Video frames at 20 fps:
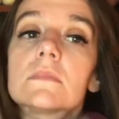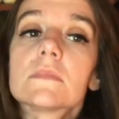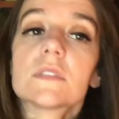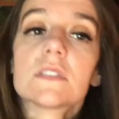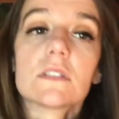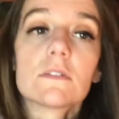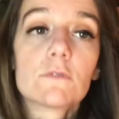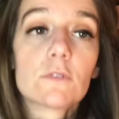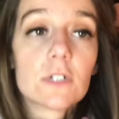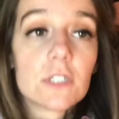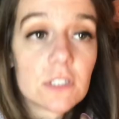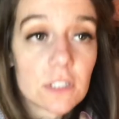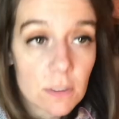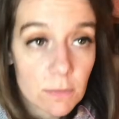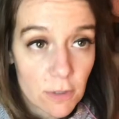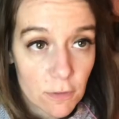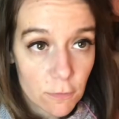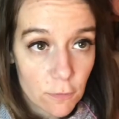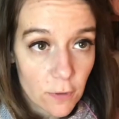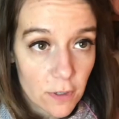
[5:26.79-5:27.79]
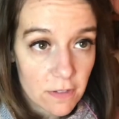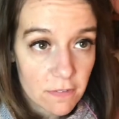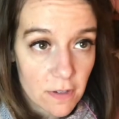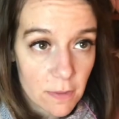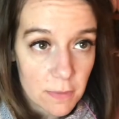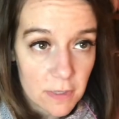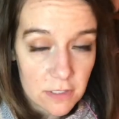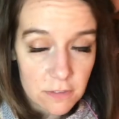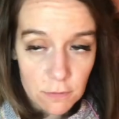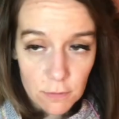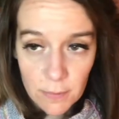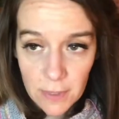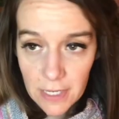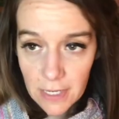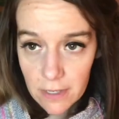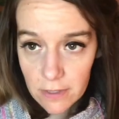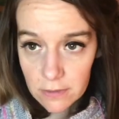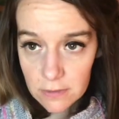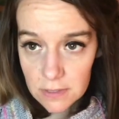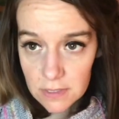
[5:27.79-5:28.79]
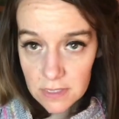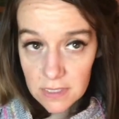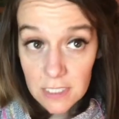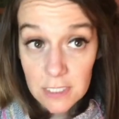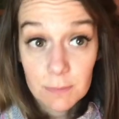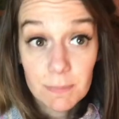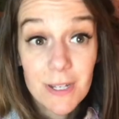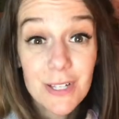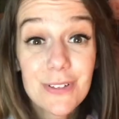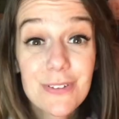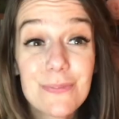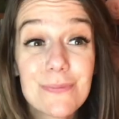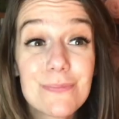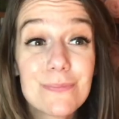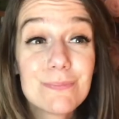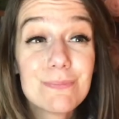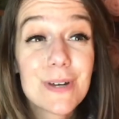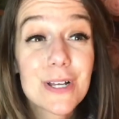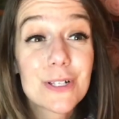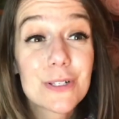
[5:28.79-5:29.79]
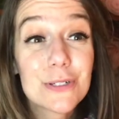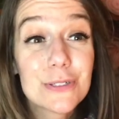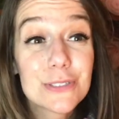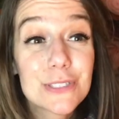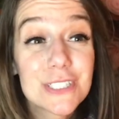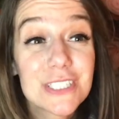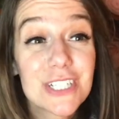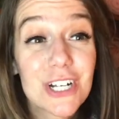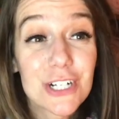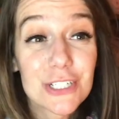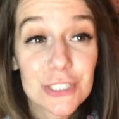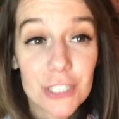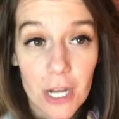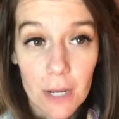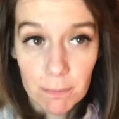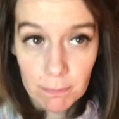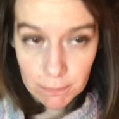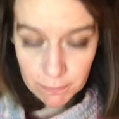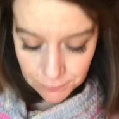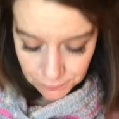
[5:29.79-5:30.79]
It's unfortunately about 45 minutes from my house, and that's my closest yarn shop.